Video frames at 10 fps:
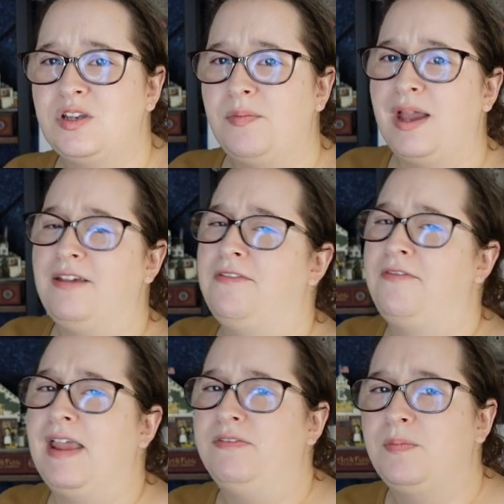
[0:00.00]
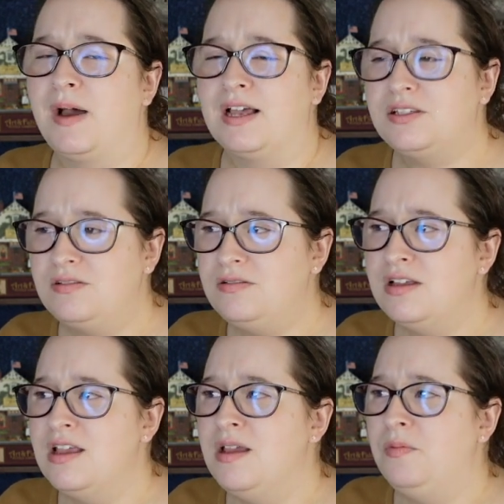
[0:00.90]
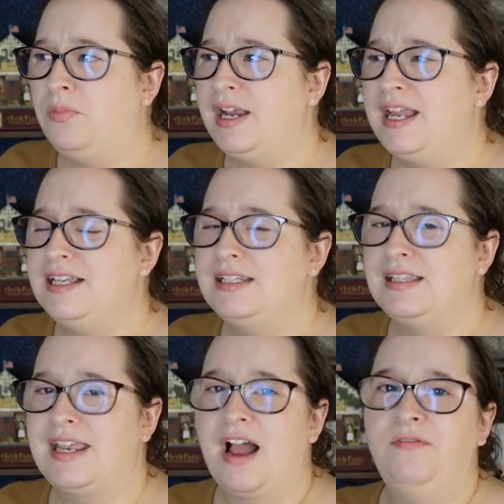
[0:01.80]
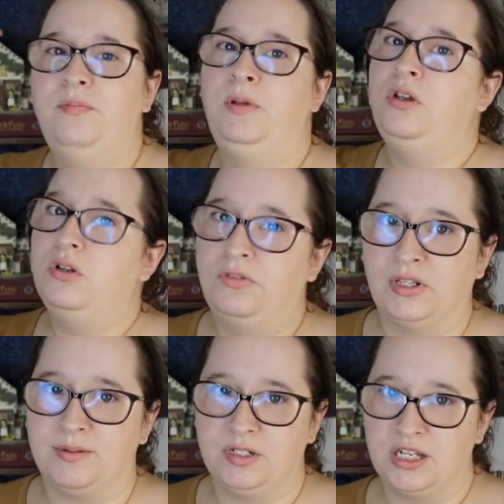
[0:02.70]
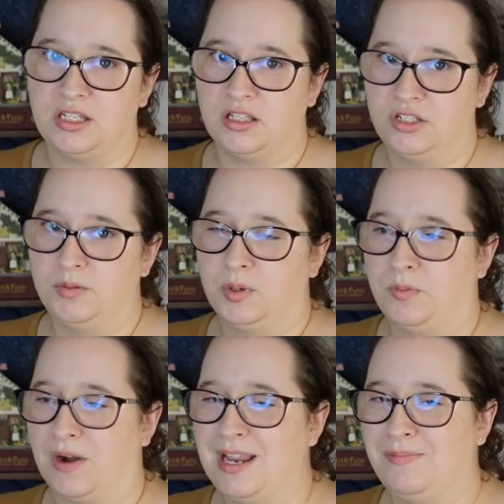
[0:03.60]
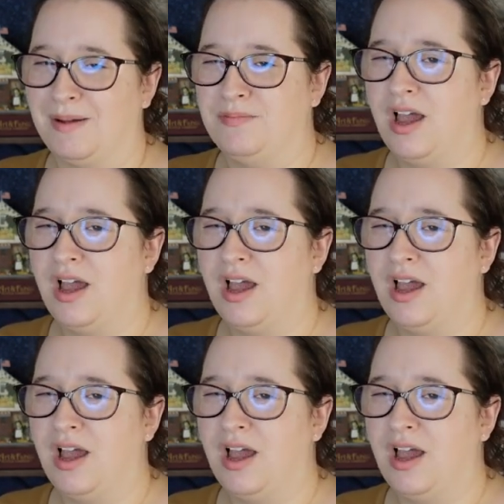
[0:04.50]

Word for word: not my favorite puzzle brand. They have beautiful images and they're super bright, but I'm